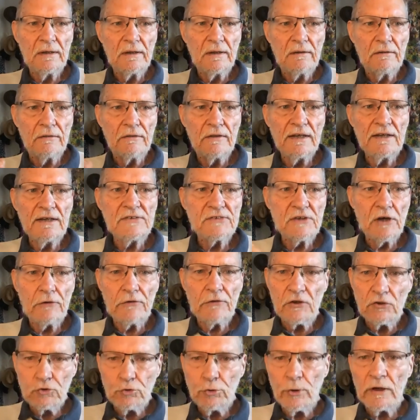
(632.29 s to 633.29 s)
these are the
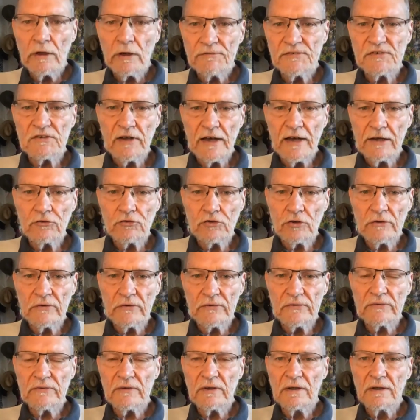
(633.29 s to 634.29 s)
12
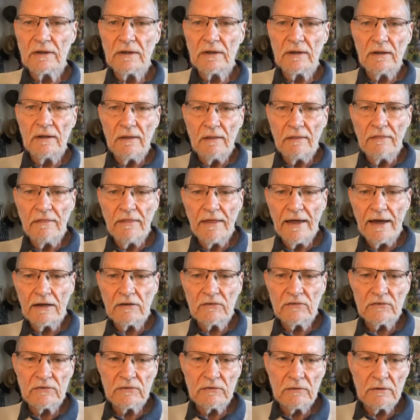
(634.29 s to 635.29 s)
stages
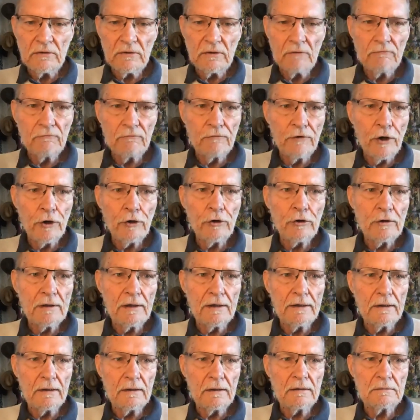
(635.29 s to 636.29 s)
that
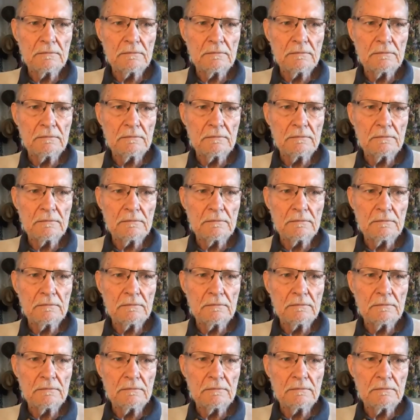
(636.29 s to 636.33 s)
Vogler